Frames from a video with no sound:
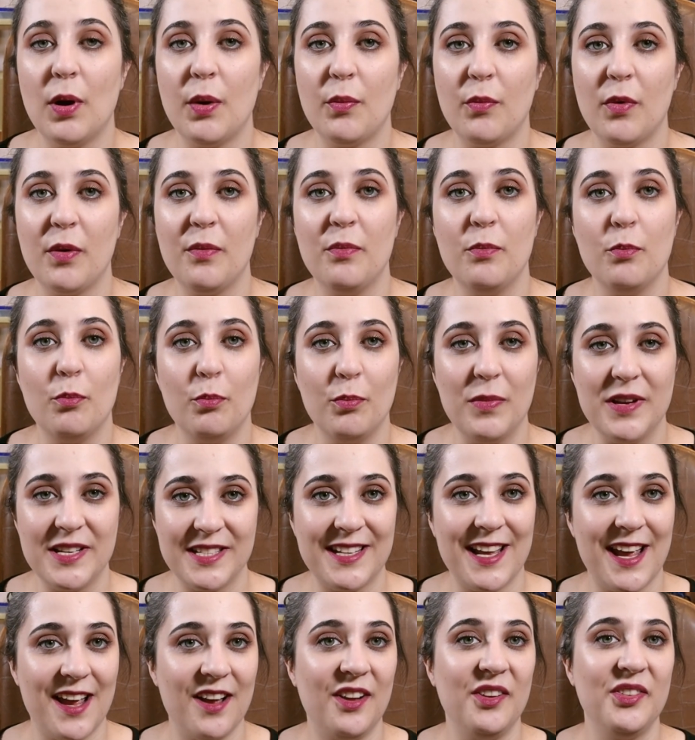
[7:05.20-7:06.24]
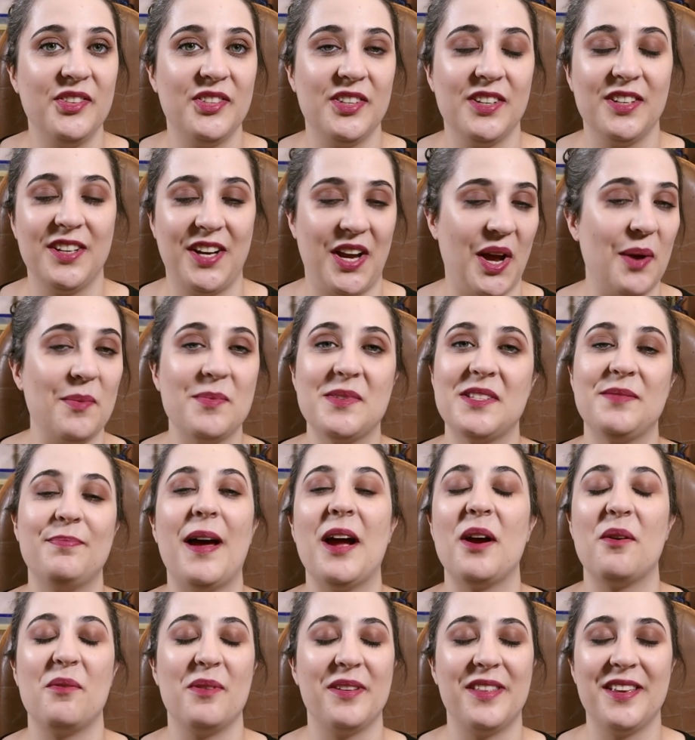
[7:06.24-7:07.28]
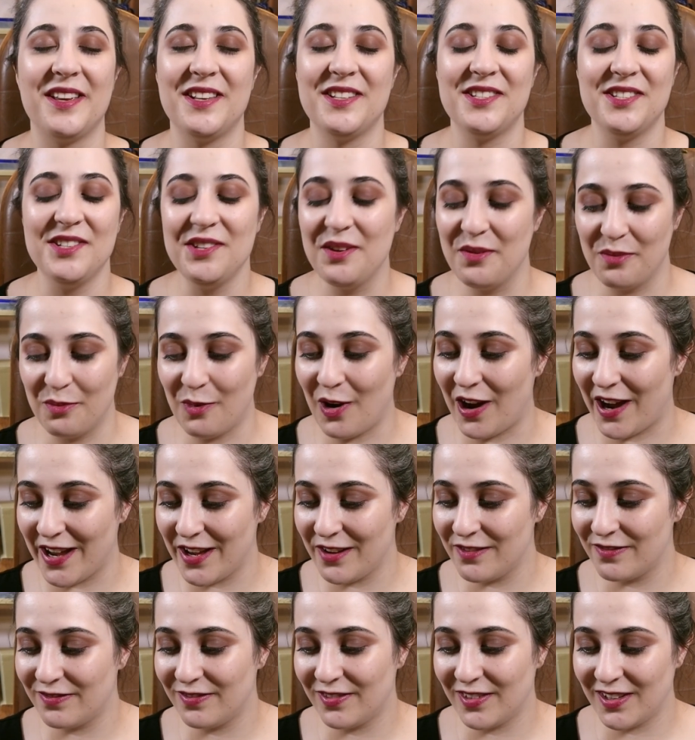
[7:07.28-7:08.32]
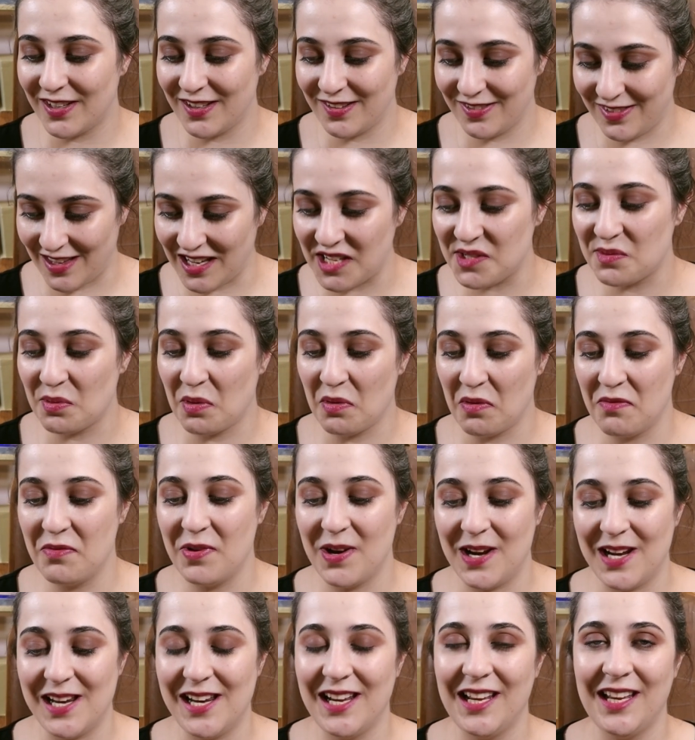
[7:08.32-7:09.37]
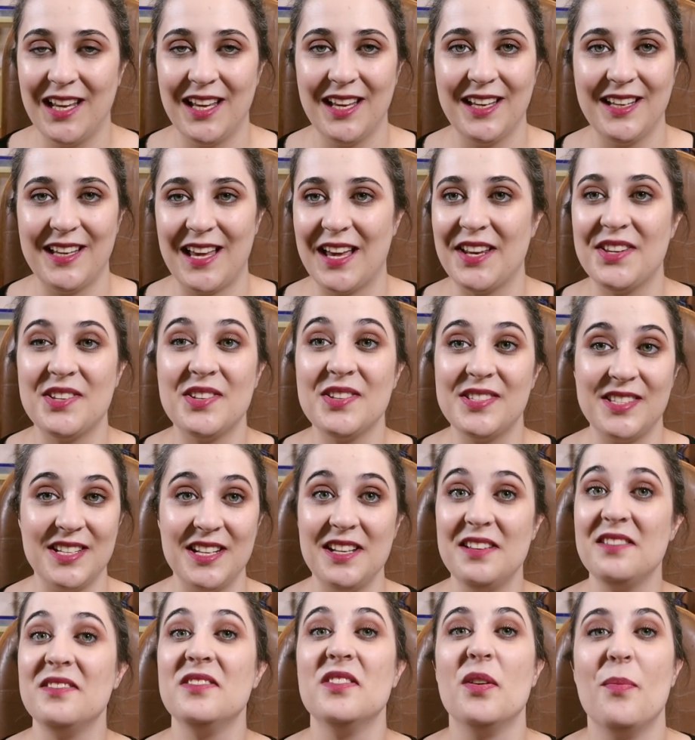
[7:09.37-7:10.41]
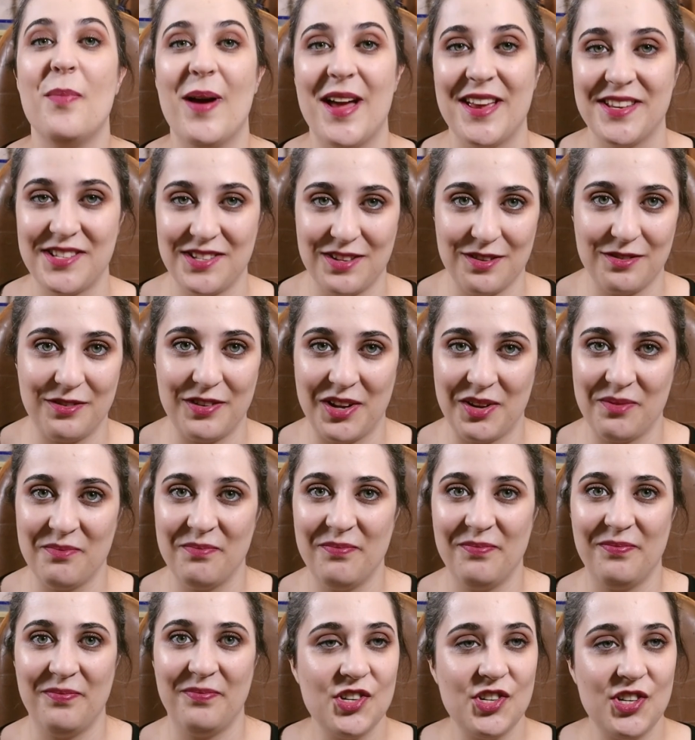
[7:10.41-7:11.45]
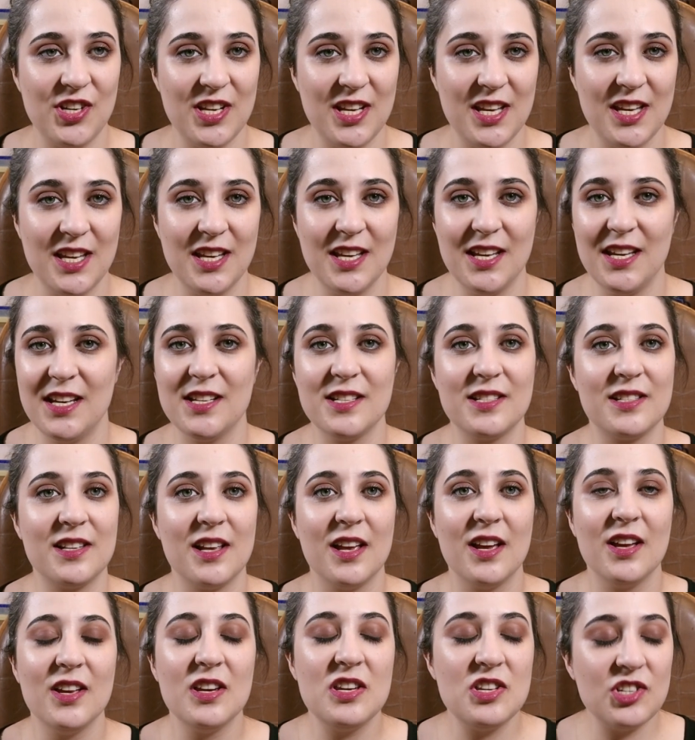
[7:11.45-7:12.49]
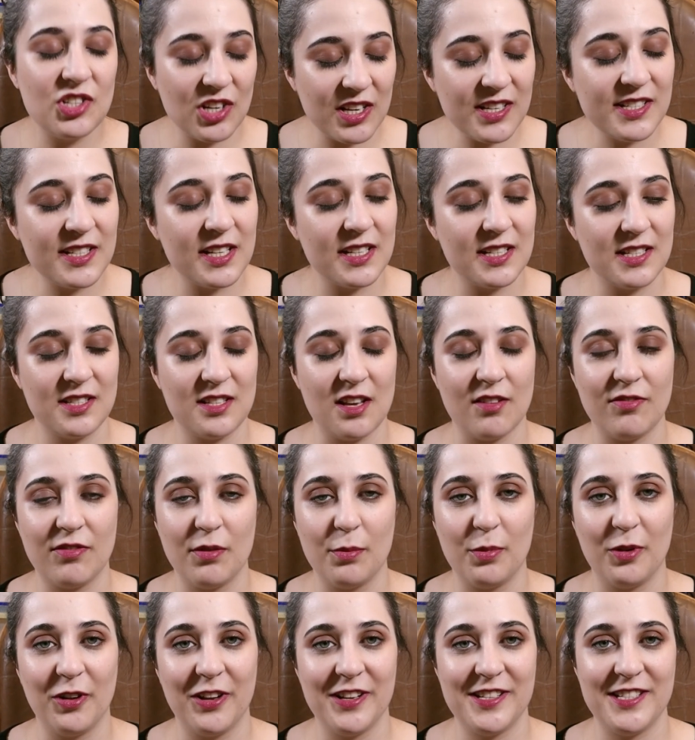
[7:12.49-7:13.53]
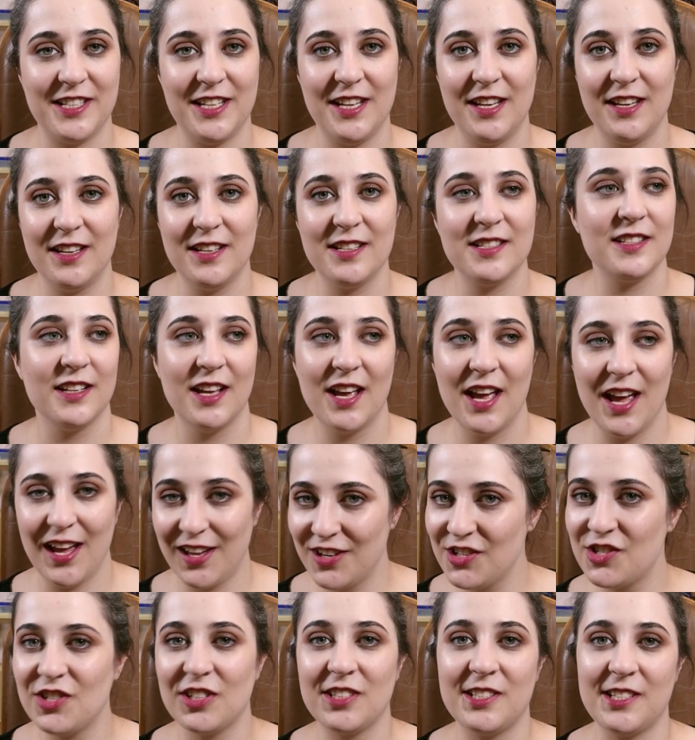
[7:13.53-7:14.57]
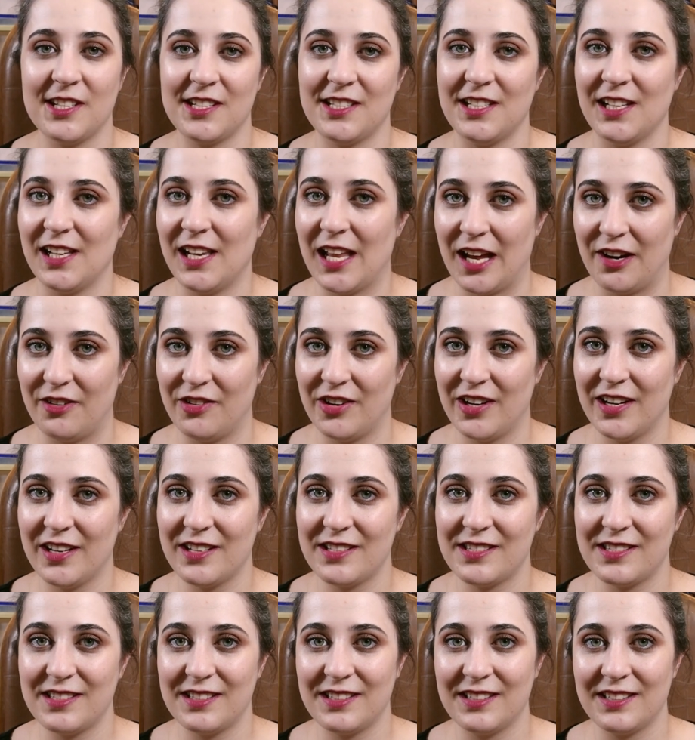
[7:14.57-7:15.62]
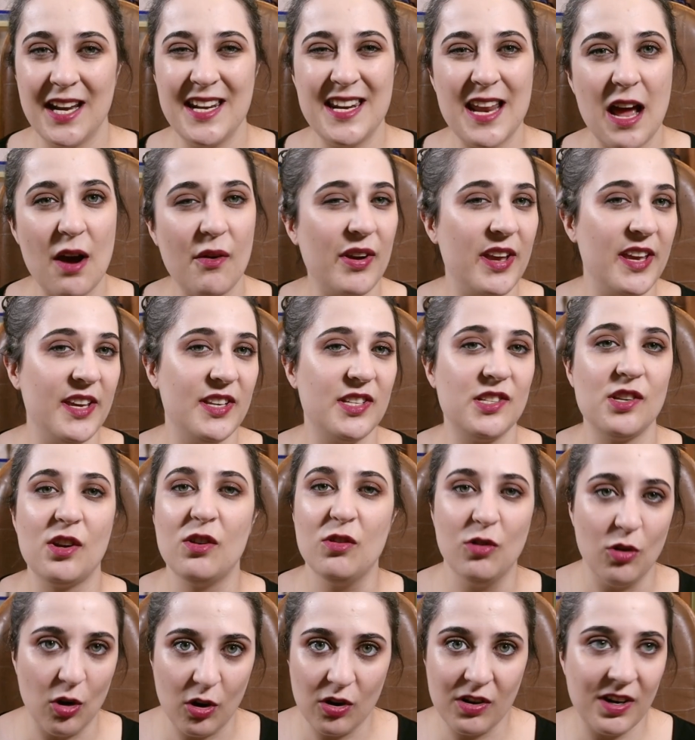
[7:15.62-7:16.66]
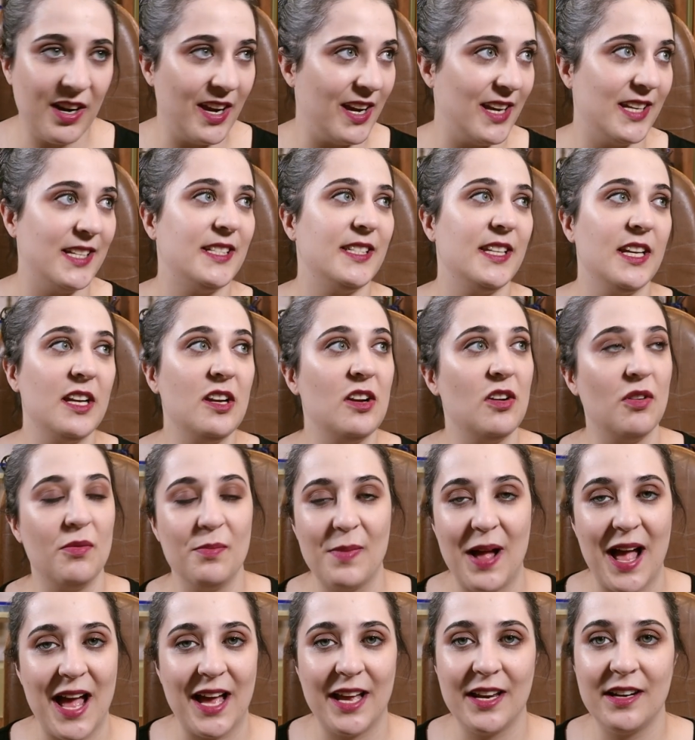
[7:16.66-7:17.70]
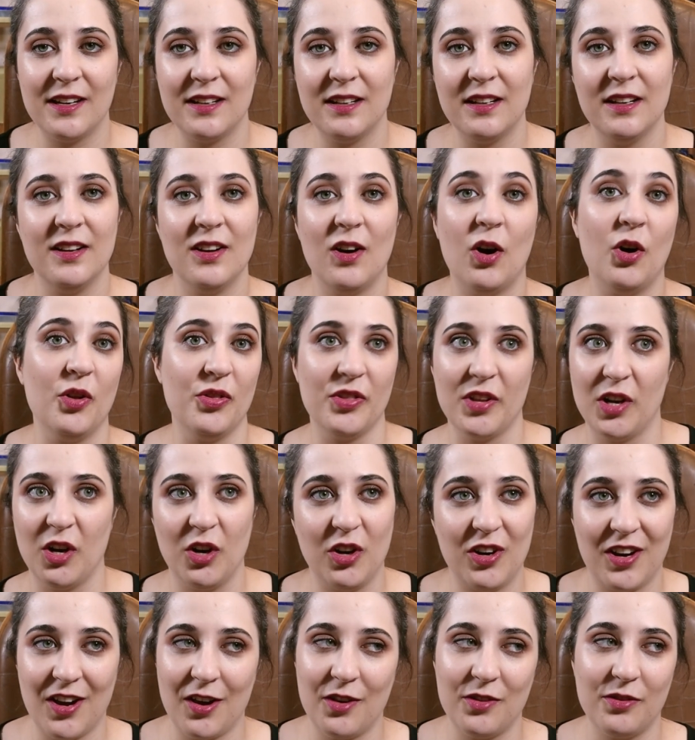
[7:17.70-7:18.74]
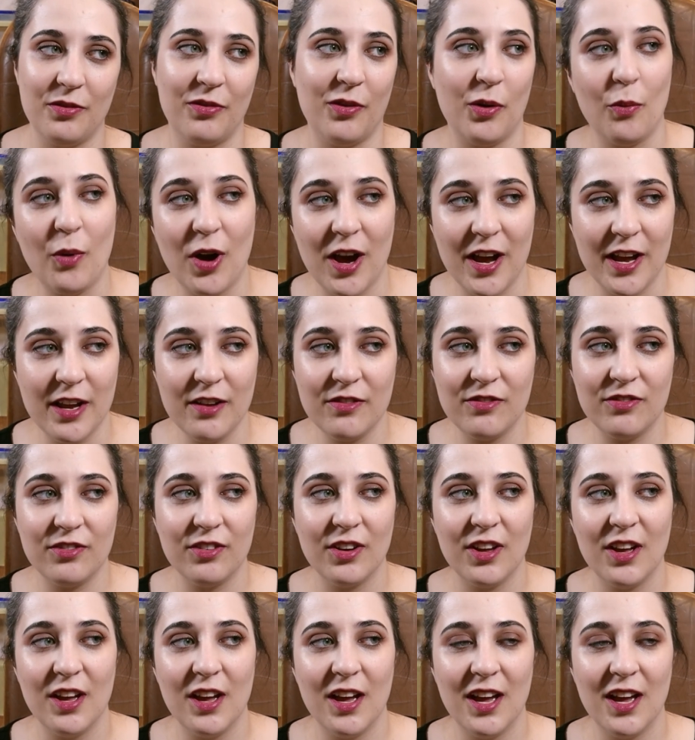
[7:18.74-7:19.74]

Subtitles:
But when Mr. Elton comes back with his new wife, that's when we really get to see the best of him. She is just as insufferable as he is, and just as hilarious. And now he's no longer a single man on the lookout for a wife.